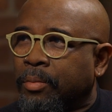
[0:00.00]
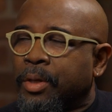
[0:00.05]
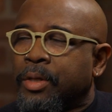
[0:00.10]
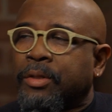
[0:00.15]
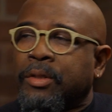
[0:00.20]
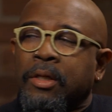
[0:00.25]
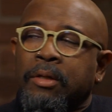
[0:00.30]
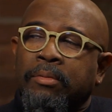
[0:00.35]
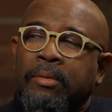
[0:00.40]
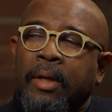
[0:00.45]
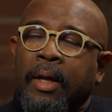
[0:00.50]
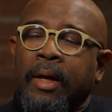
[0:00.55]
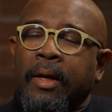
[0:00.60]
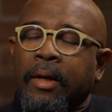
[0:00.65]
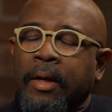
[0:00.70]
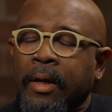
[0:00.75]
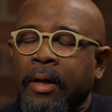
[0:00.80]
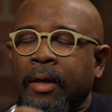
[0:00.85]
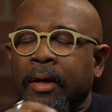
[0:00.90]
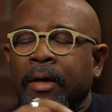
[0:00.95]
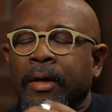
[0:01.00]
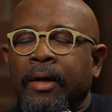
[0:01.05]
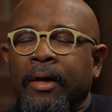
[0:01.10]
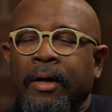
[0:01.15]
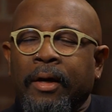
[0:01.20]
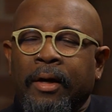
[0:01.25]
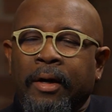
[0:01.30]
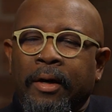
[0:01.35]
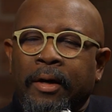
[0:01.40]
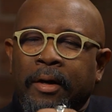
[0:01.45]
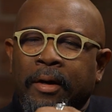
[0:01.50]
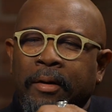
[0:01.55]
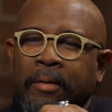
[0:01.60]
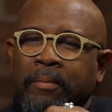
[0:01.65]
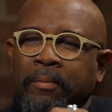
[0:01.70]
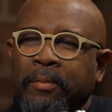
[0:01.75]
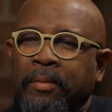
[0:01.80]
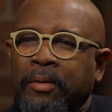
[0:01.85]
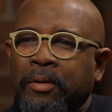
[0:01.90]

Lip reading: But it seems like the